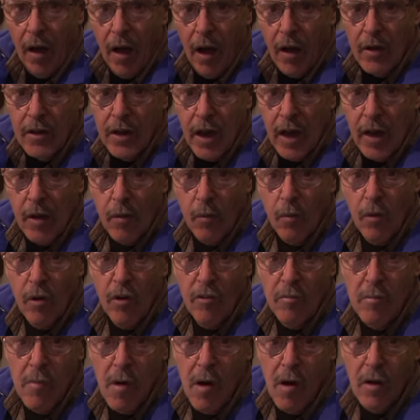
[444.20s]
Okay, well,
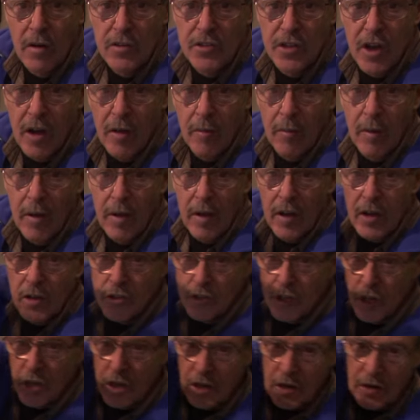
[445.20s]
I've marked up, as
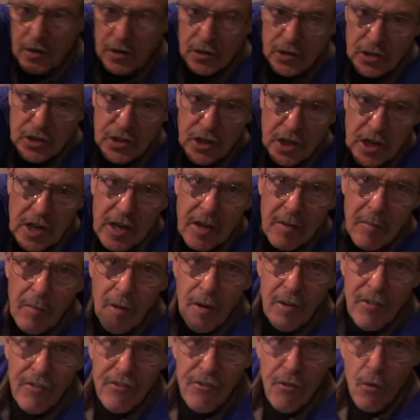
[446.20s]
here you can see,
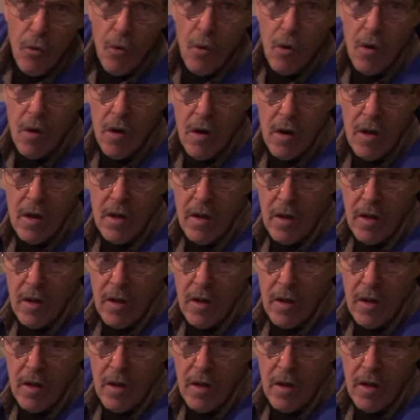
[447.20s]
my 4